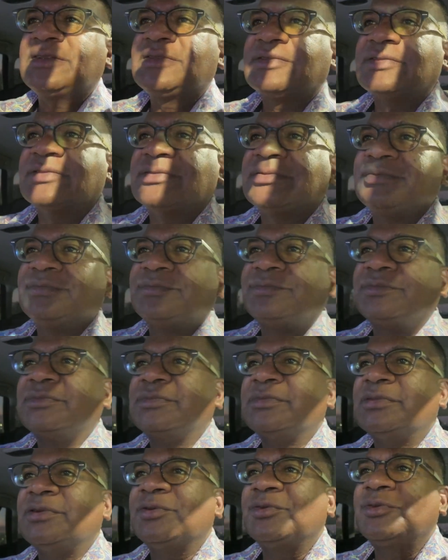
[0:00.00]

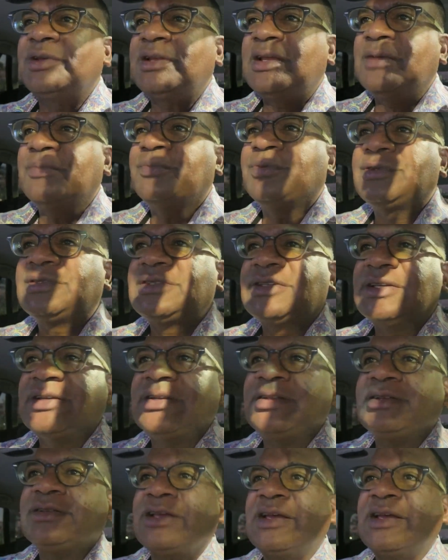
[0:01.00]
I really appreciate it.